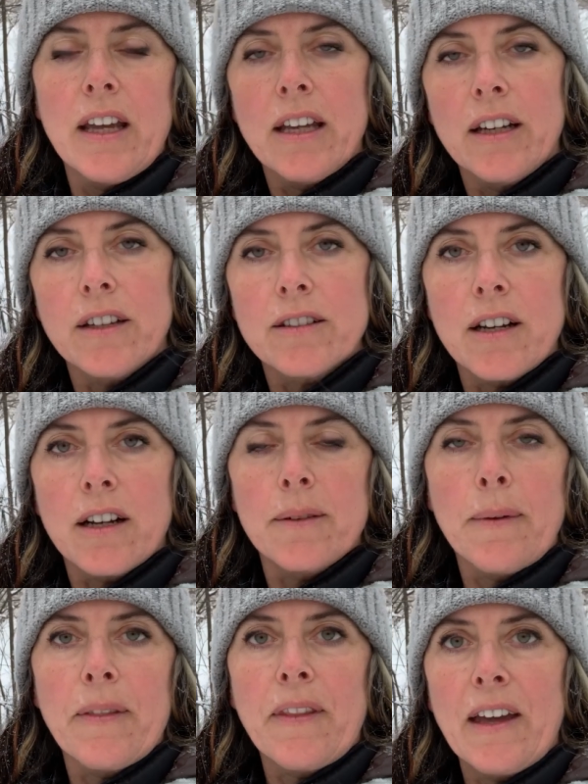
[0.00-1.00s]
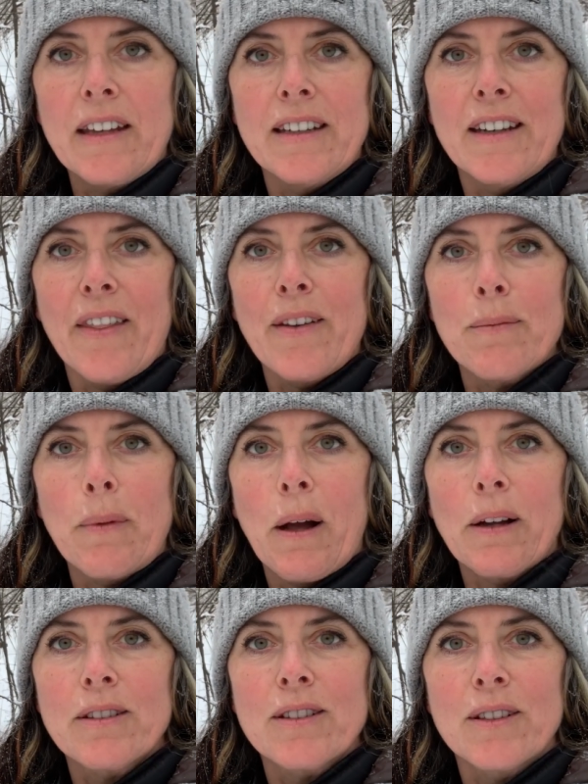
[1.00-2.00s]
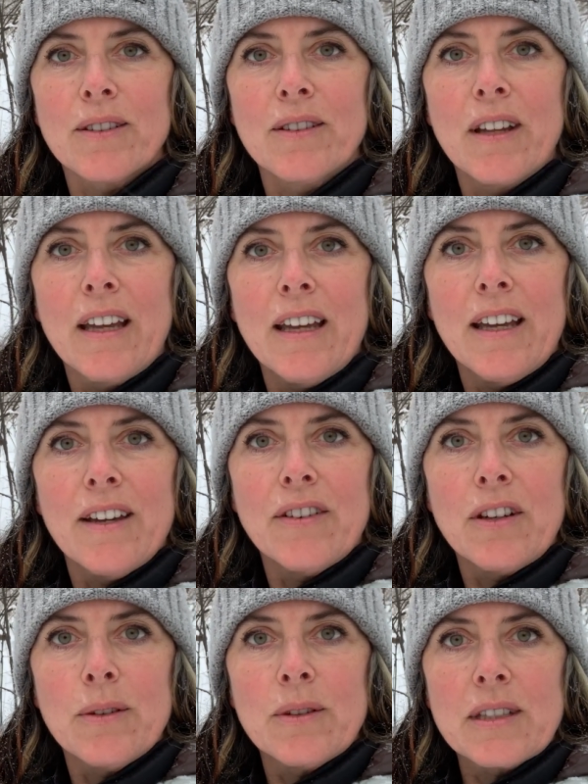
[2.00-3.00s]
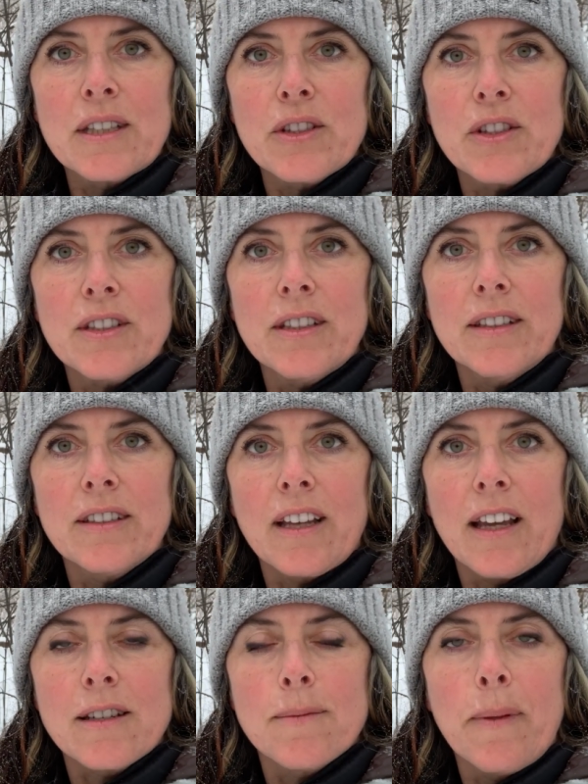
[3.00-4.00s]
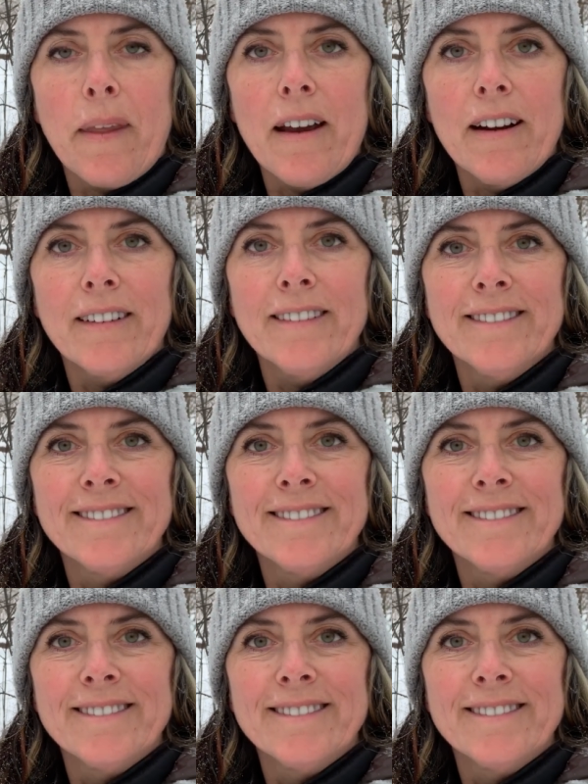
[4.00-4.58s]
and I'll talk about that in another blog, so if anyone's interested, catch me there.